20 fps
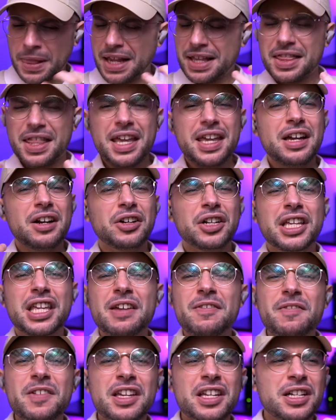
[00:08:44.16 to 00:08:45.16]
They are
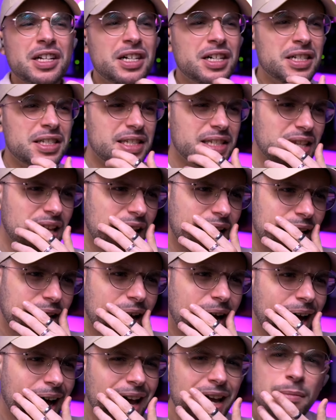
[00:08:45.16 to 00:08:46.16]
giving us a
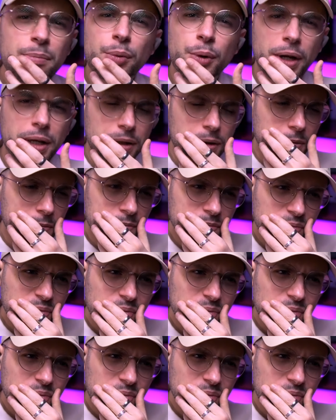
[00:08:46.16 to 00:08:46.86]
hybrid,